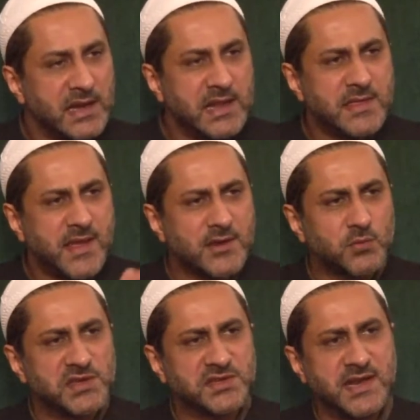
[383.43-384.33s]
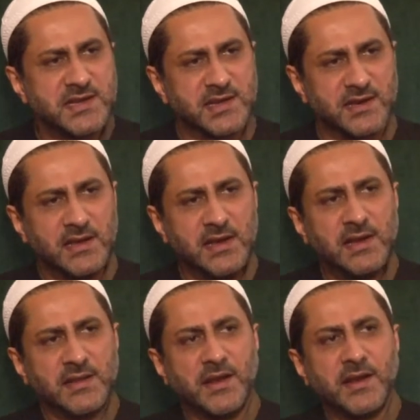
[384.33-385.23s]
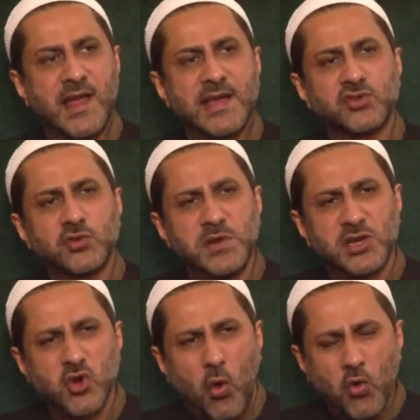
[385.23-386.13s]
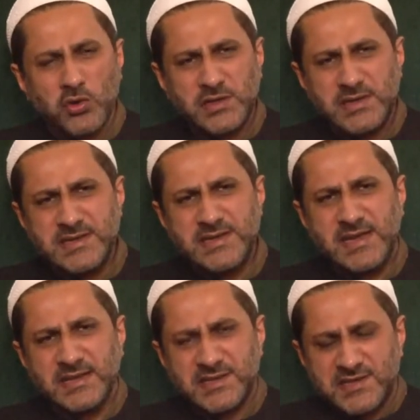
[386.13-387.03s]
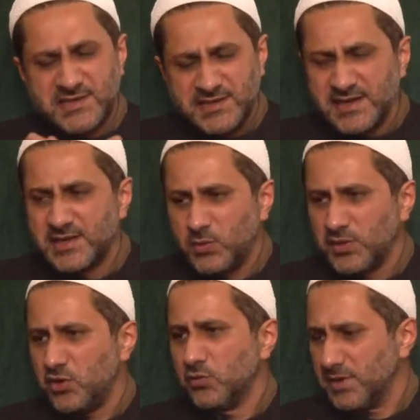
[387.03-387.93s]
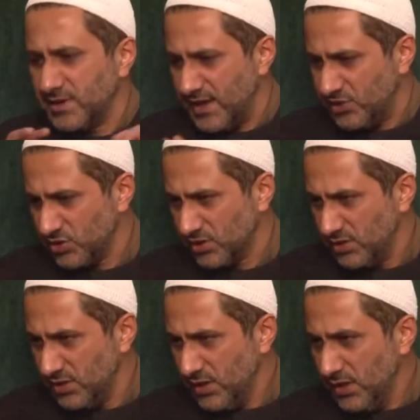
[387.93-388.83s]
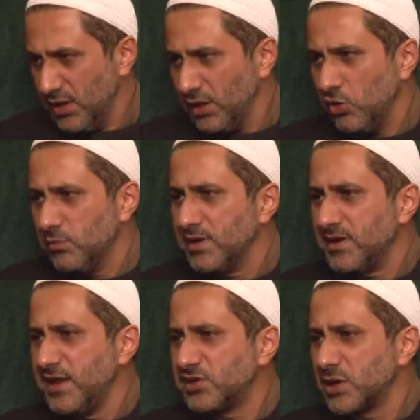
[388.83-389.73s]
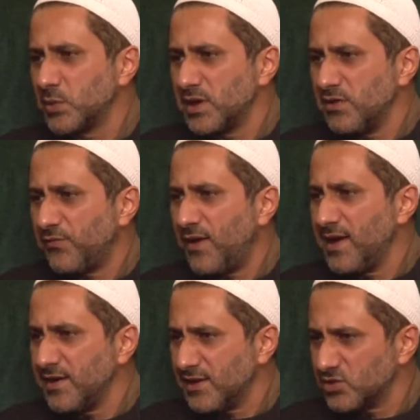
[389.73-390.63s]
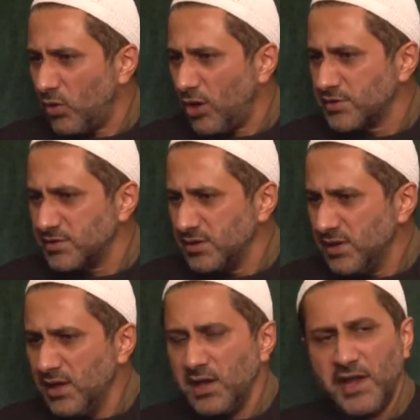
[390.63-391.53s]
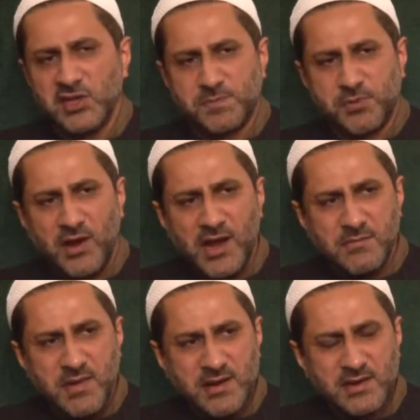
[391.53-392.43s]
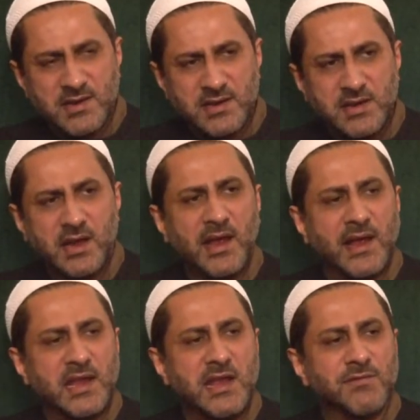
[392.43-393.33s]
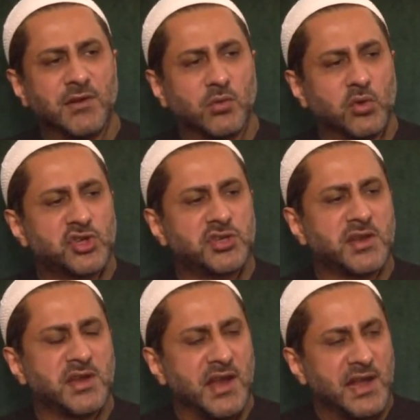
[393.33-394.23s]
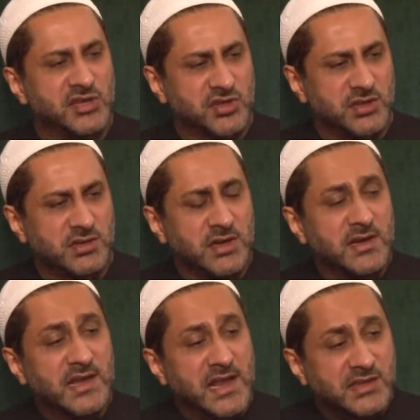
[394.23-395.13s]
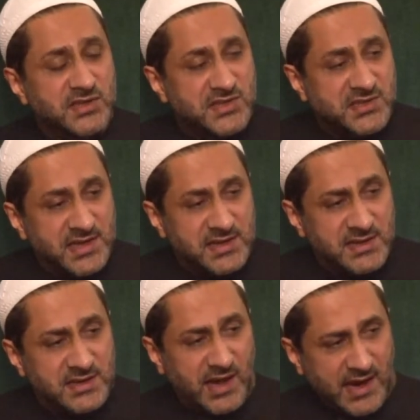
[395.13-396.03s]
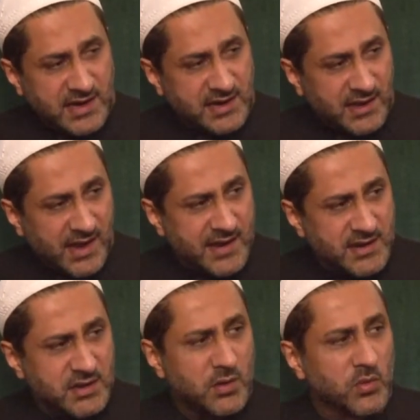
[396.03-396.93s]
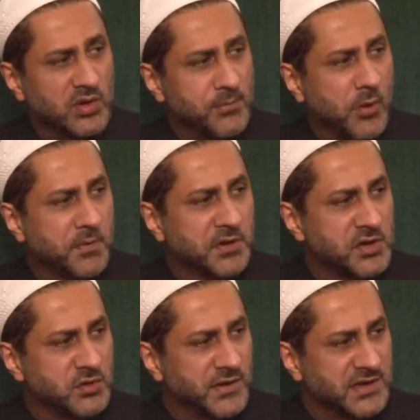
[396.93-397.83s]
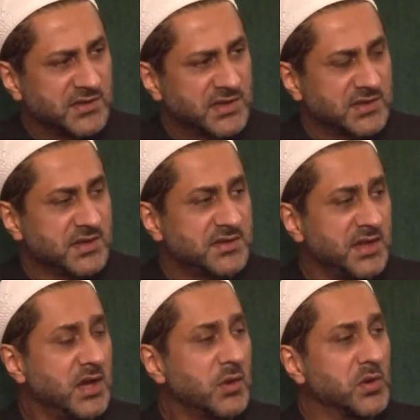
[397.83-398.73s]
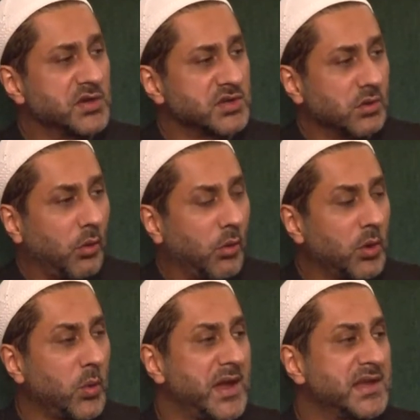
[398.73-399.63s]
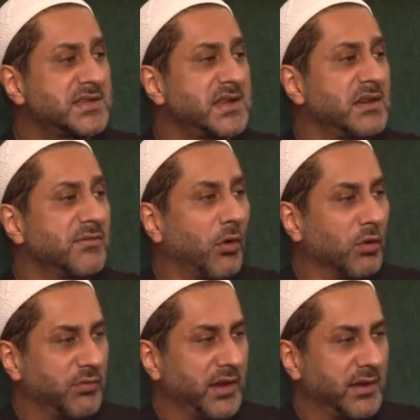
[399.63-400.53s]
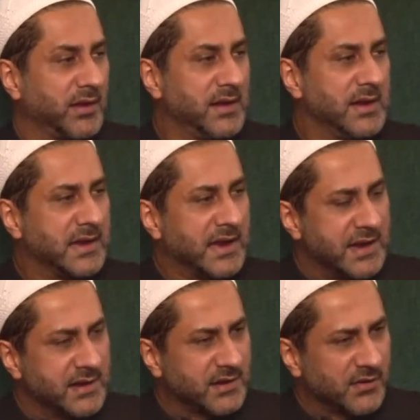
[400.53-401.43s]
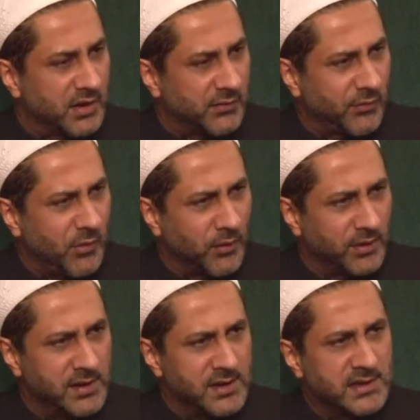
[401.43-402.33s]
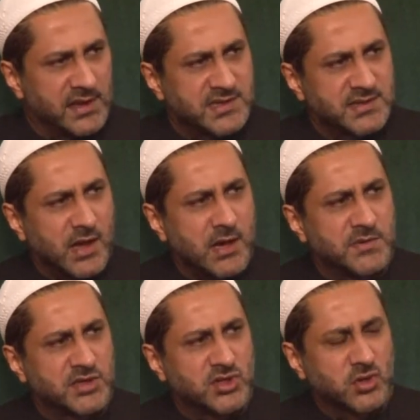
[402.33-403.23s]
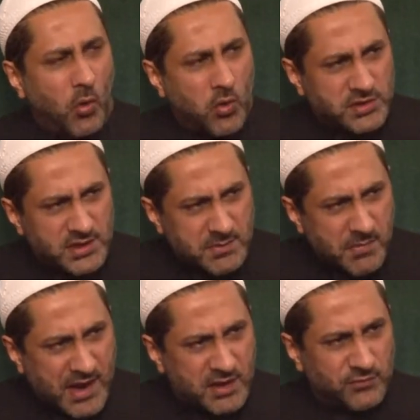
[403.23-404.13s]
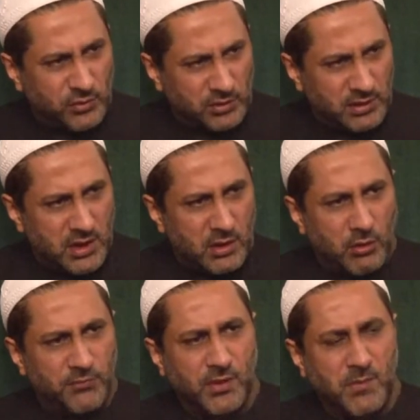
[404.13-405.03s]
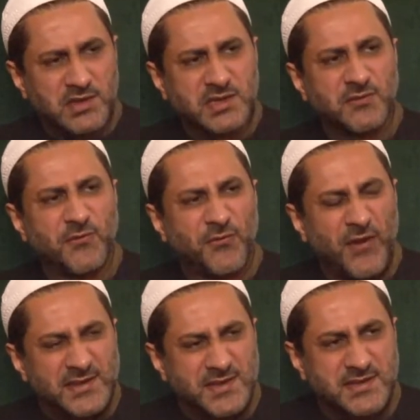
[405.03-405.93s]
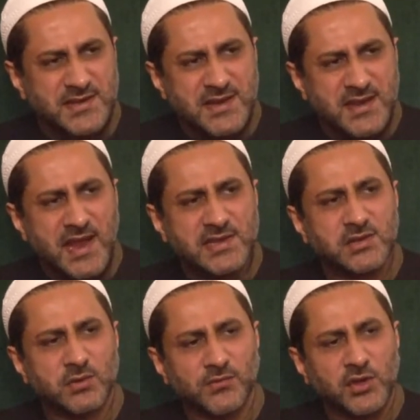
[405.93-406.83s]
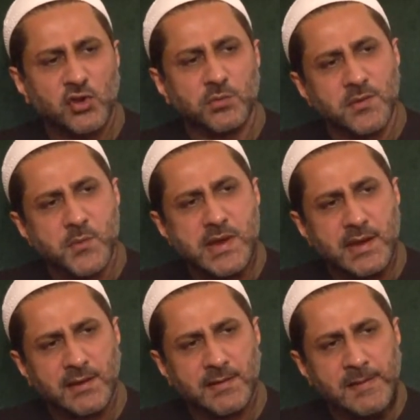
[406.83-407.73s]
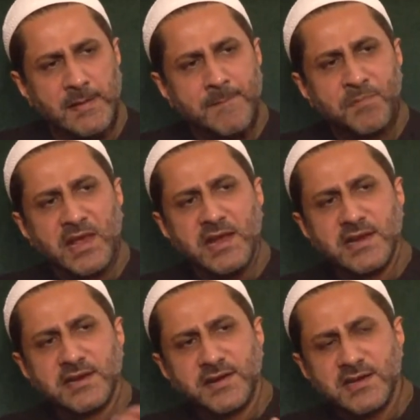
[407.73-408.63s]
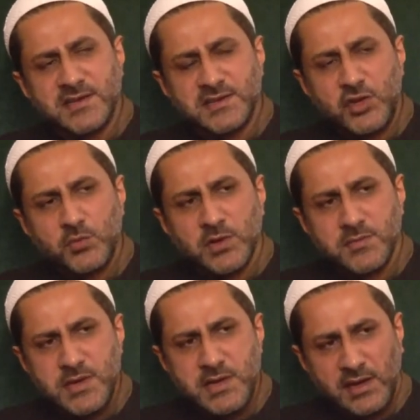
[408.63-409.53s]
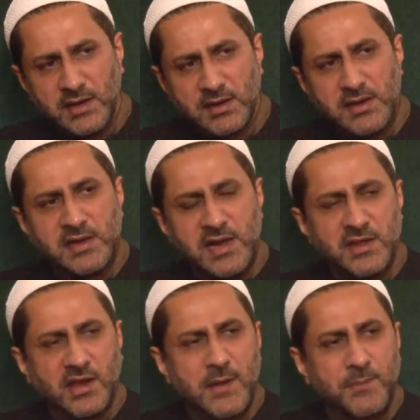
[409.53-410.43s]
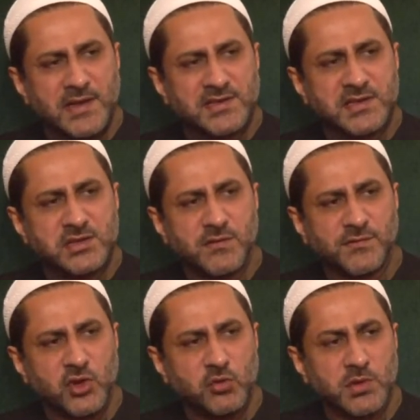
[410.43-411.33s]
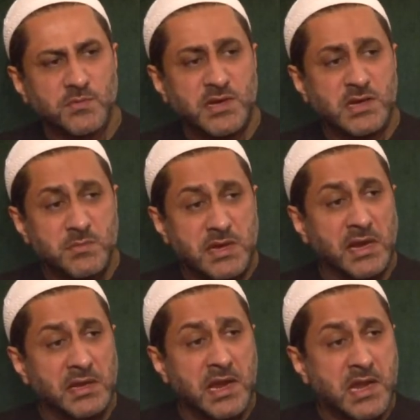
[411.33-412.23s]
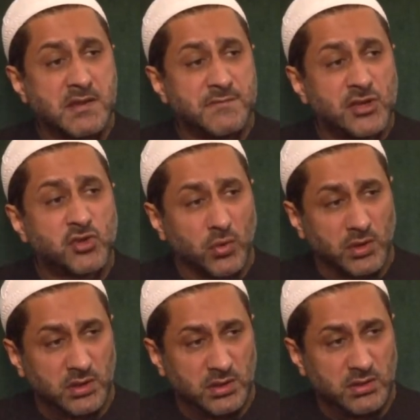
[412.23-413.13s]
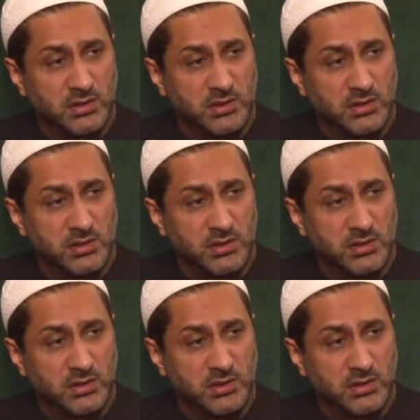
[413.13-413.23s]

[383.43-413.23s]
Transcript: In that, we stated that it has to be totally in sync with human nature. Human nature we defined as what? As primarily an evolutionary nature in sync and in line with the property of existence, which is always evolving. Here, therefore, Islam is totally mindful of the multifaceted nature of the human being. It addresses human being in the capacity of the human being being an individual.